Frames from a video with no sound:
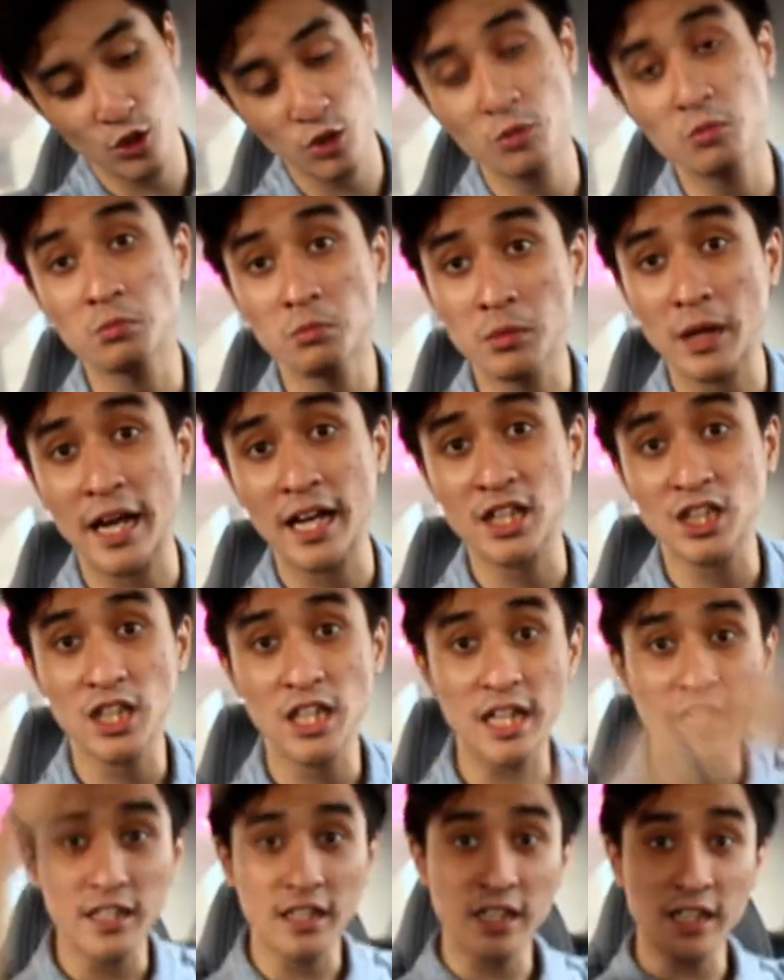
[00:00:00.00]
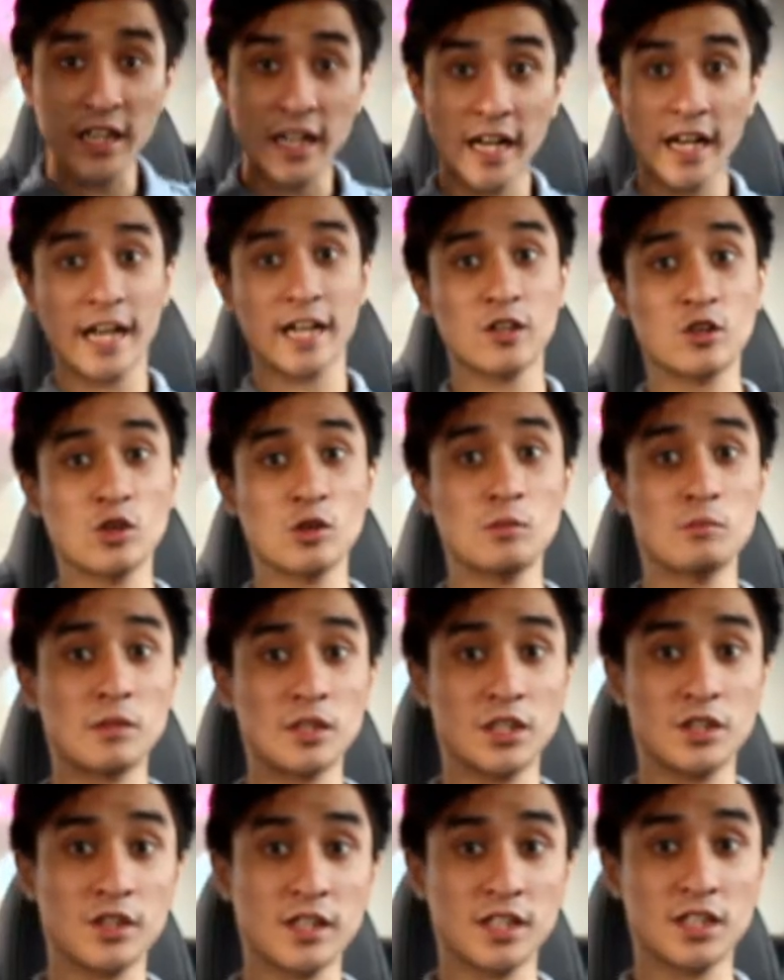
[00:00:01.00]
room, excellent, and then headroom,
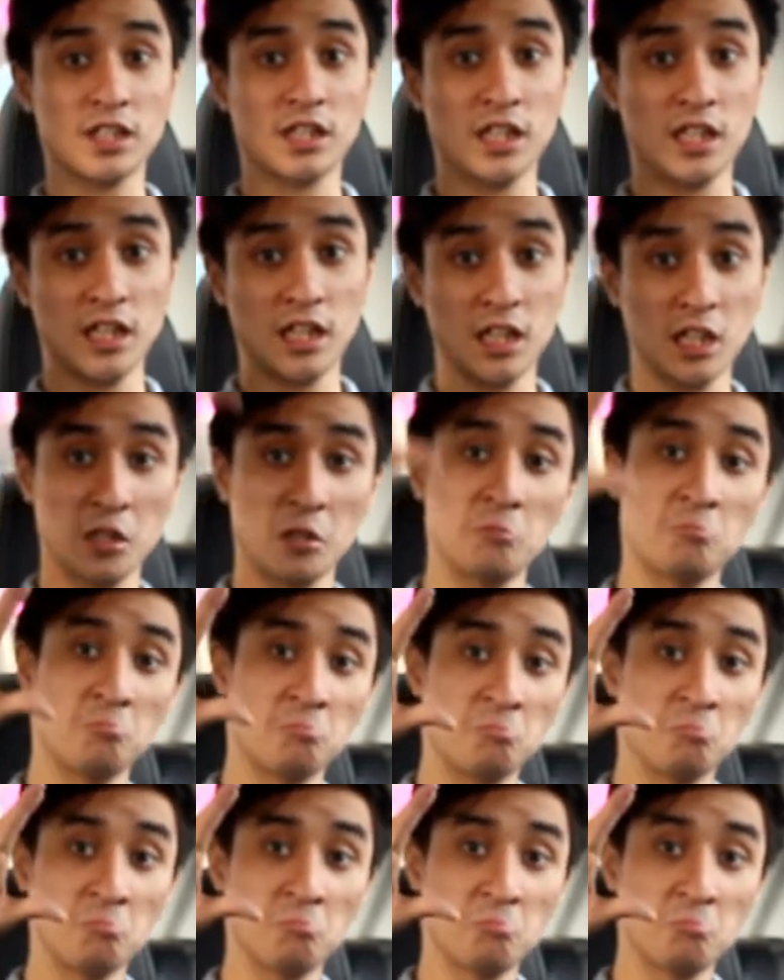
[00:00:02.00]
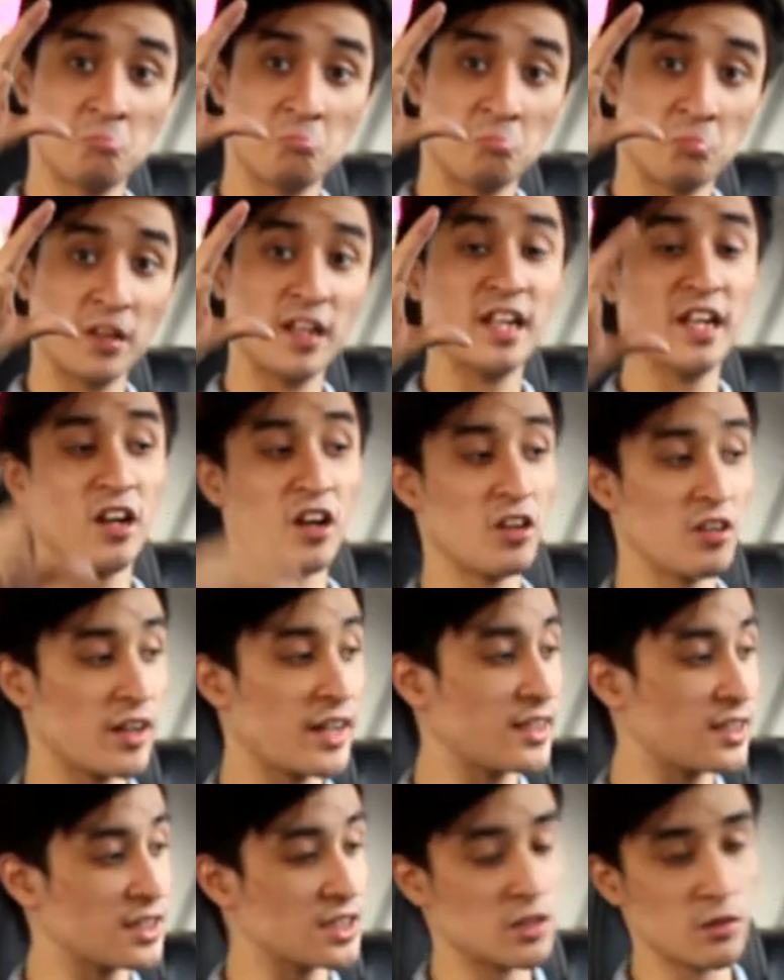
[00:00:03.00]
as you can see, pretty
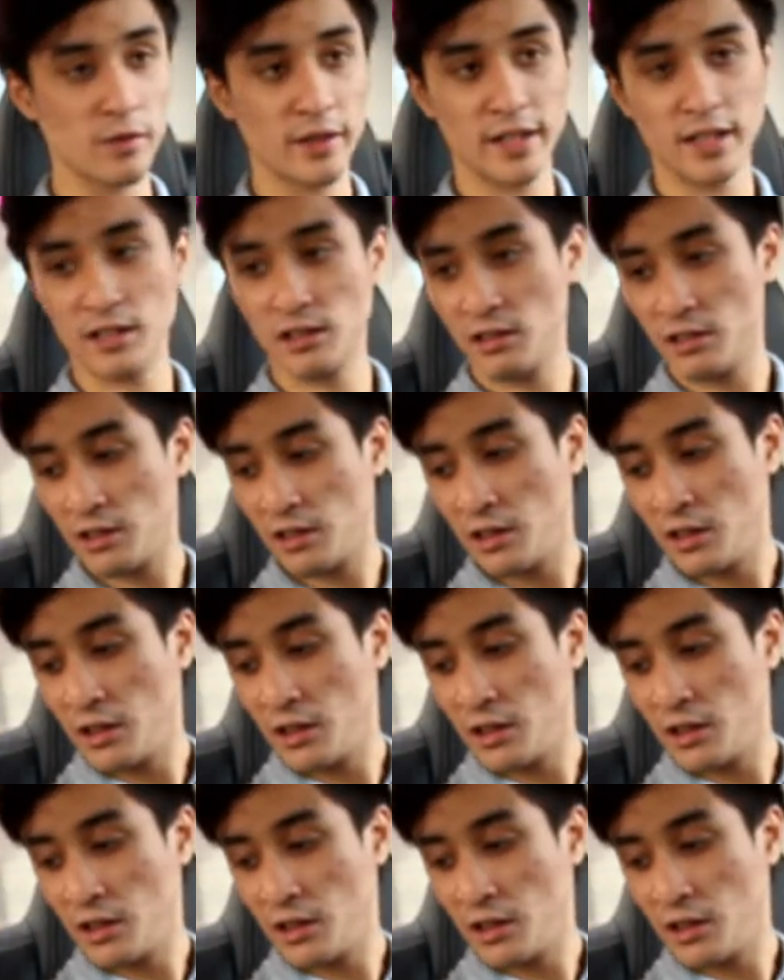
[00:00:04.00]
alright as well.